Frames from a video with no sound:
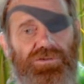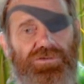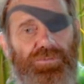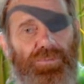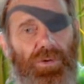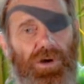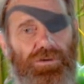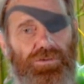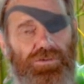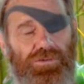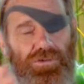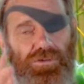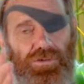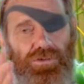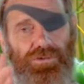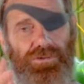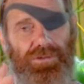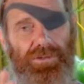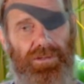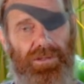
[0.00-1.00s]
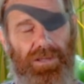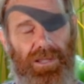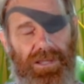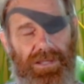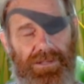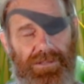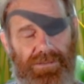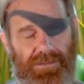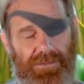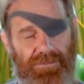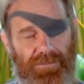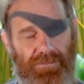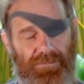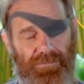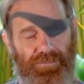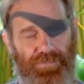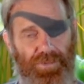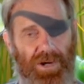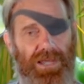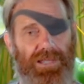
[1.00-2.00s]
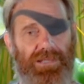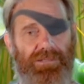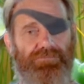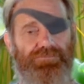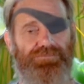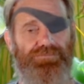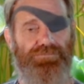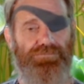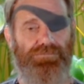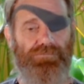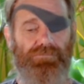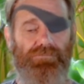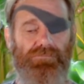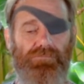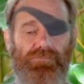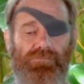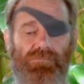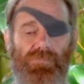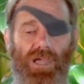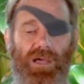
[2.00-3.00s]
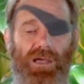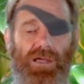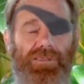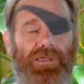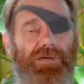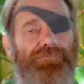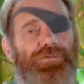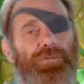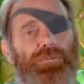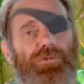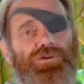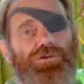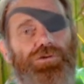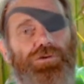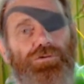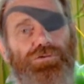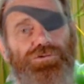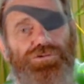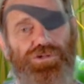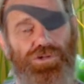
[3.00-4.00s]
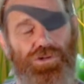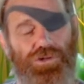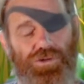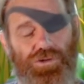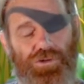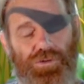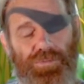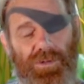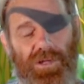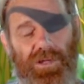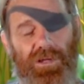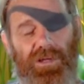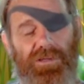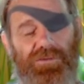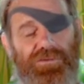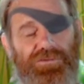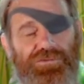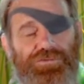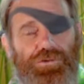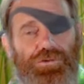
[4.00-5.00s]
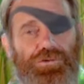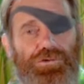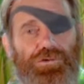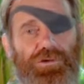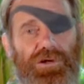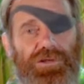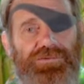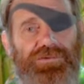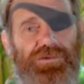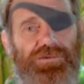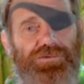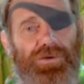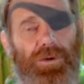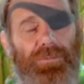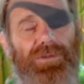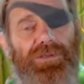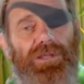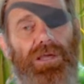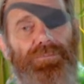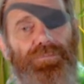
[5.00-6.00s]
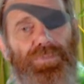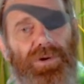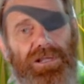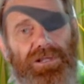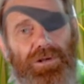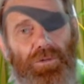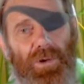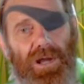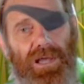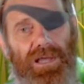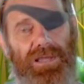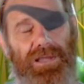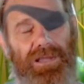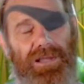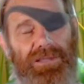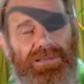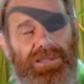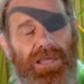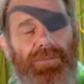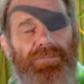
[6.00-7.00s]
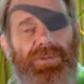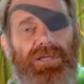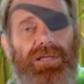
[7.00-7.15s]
your spinal cord and brain. And then from the neural tube, there's two crests on top, and they break away and they